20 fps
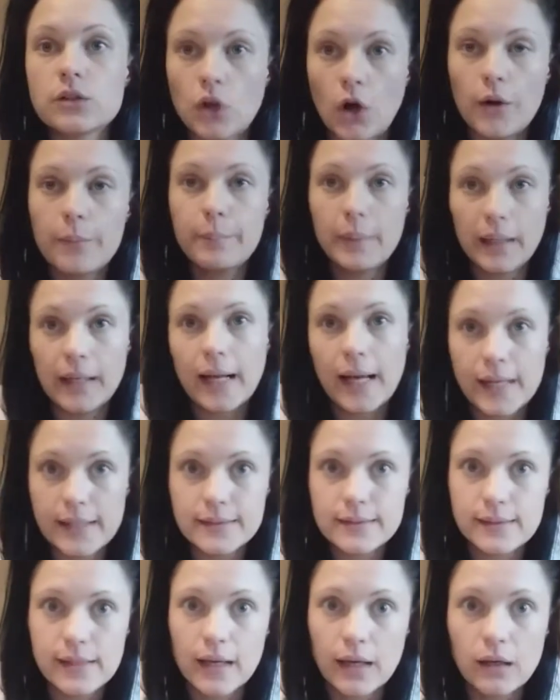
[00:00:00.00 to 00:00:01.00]
Don't be
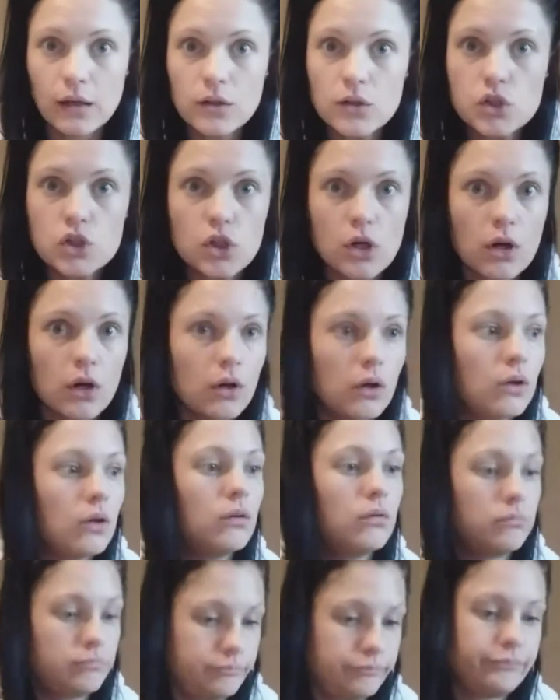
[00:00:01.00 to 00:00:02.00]
lazy. So
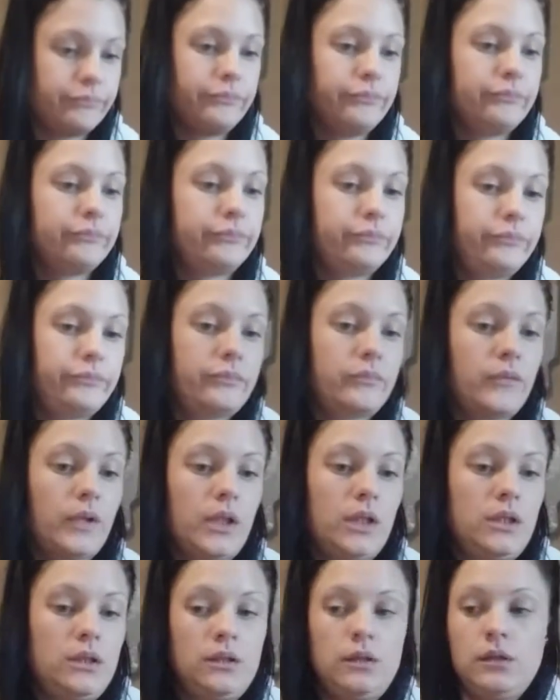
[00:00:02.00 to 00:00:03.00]

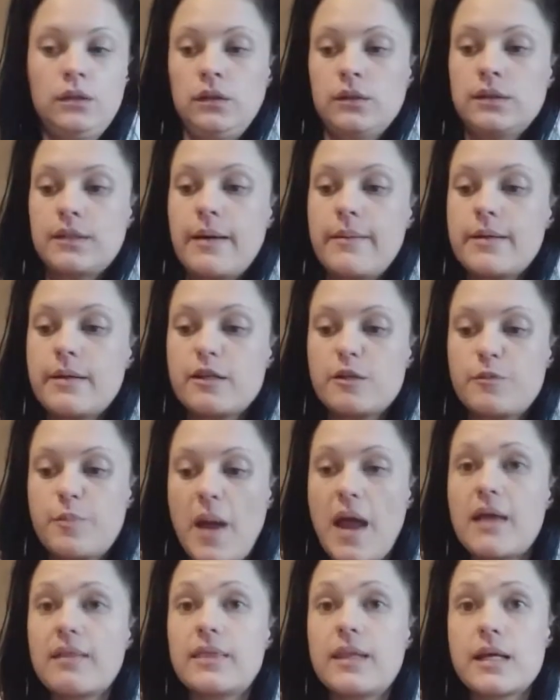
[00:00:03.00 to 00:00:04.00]
sometimes
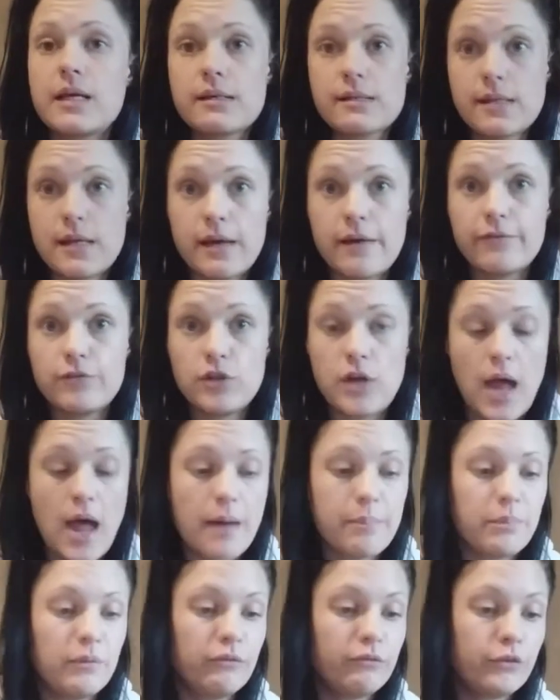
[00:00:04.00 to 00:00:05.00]
bad things have to
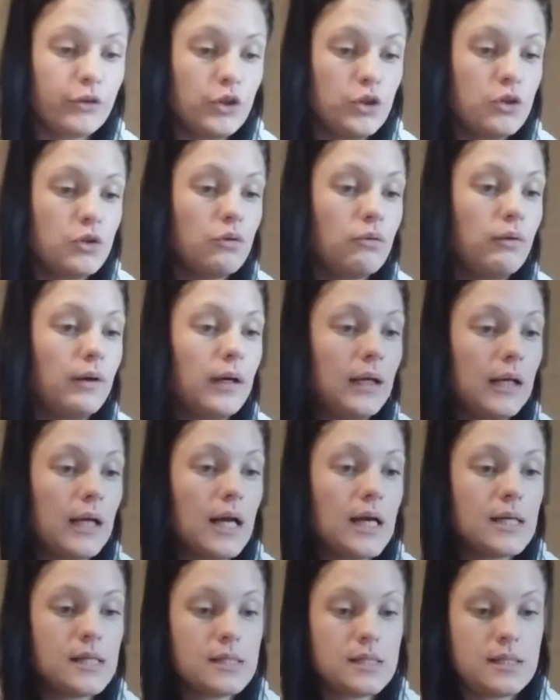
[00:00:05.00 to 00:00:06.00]
happen for you to
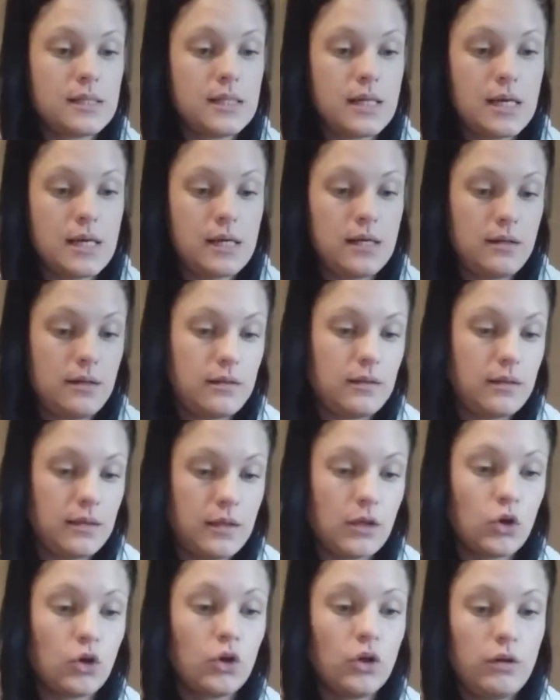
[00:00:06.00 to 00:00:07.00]
realize the
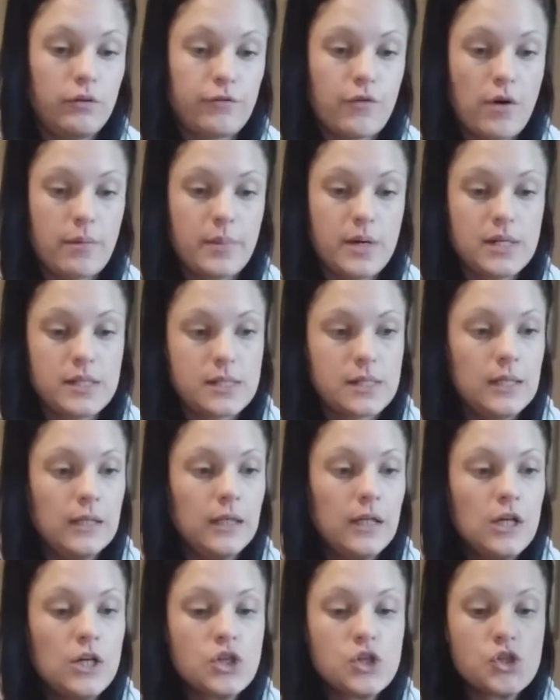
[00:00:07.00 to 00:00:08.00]
good from it.
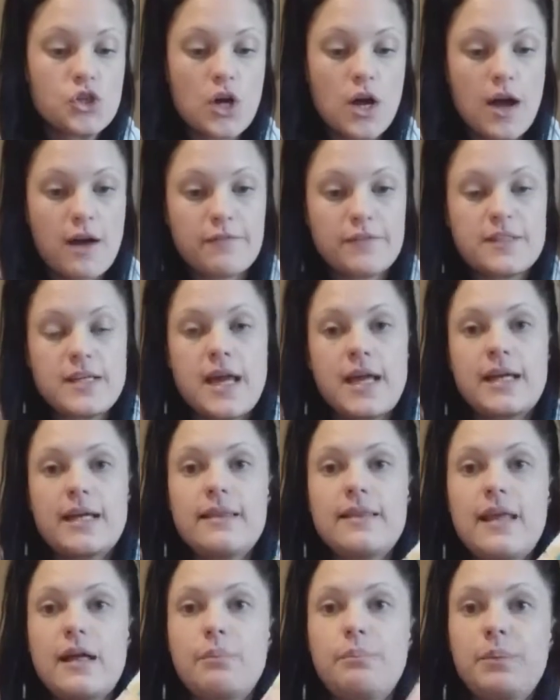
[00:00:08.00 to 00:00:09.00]
So I've
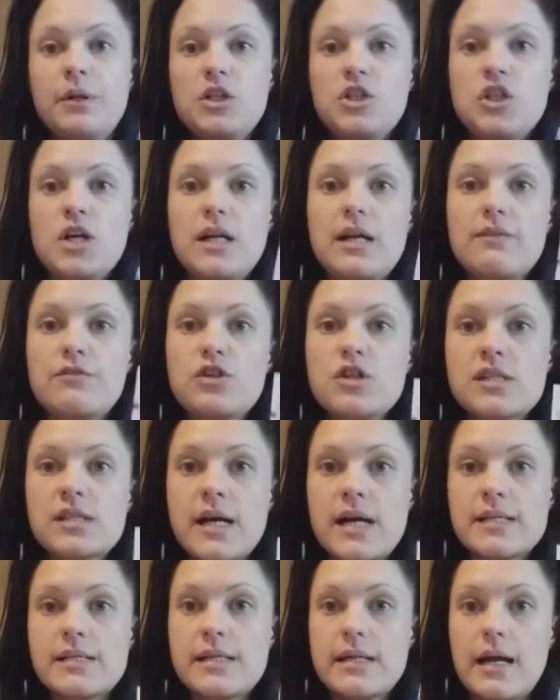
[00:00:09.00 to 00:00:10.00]
taken that picture and I've just
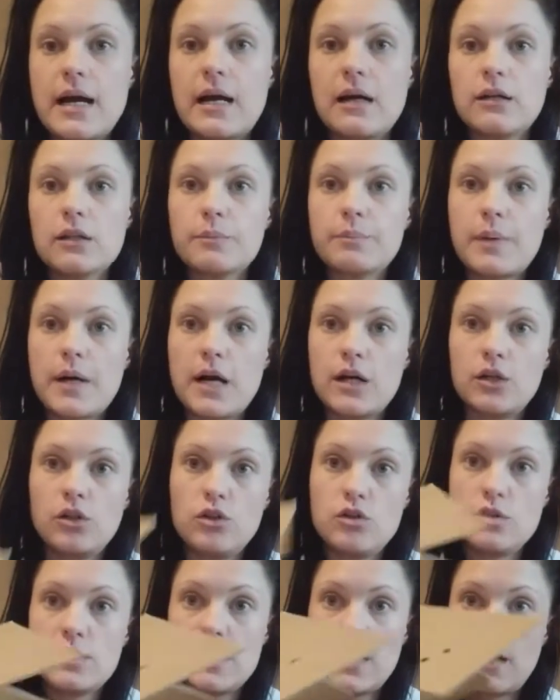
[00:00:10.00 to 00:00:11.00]
cut it out by
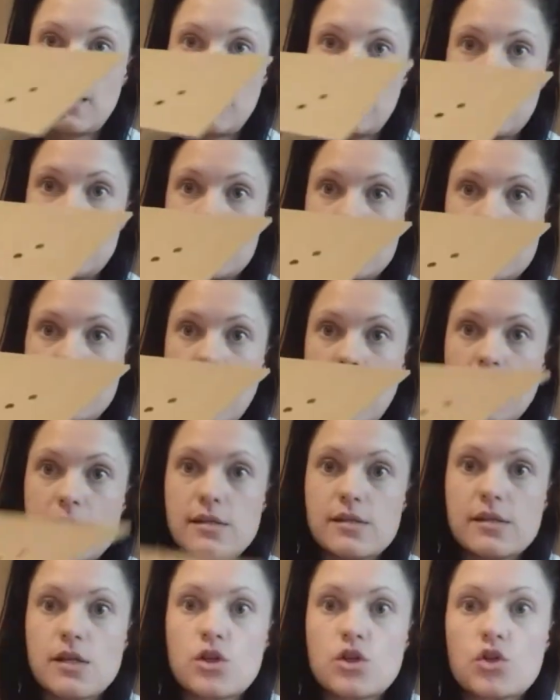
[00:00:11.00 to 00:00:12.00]
using this
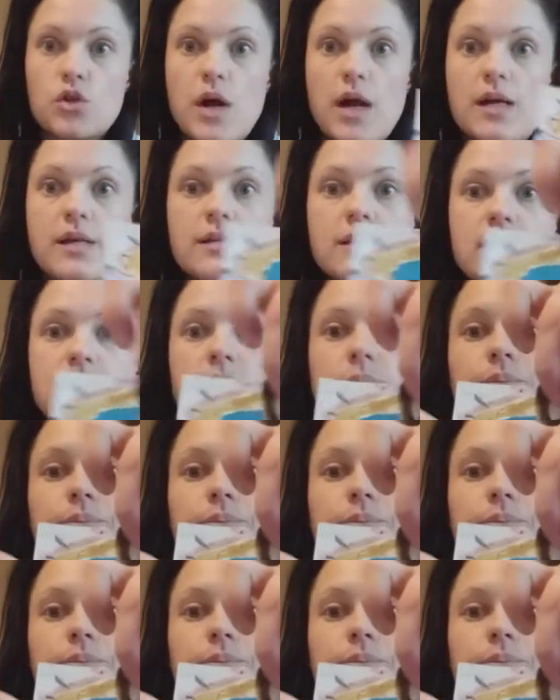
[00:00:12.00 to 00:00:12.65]
as a trace.